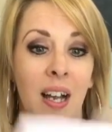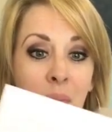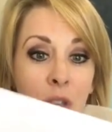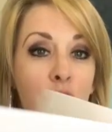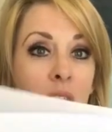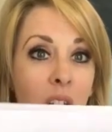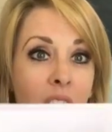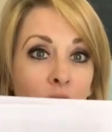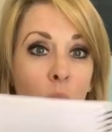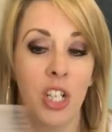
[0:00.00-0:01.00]
There's a lot
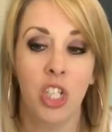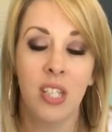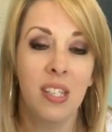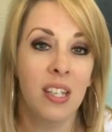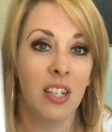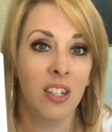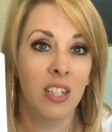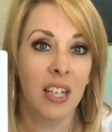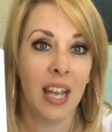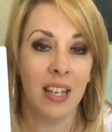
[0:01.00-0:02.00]
of questions in
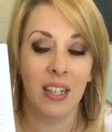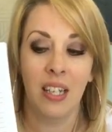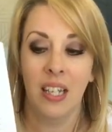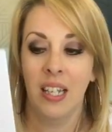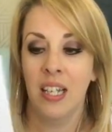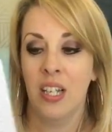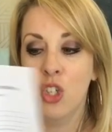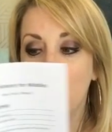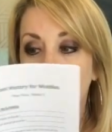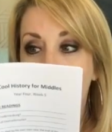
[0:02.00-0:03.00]
here, and
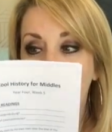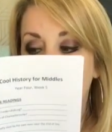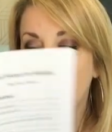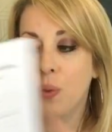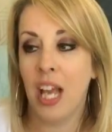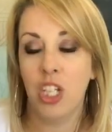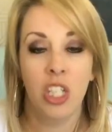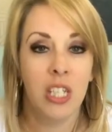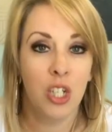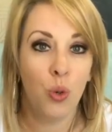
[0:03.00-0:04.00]
so last year we
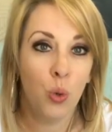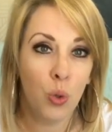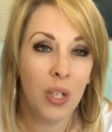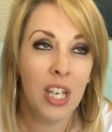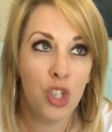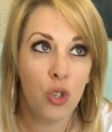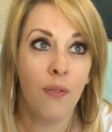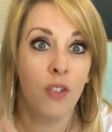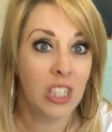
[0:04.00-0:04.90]
actually did cool history for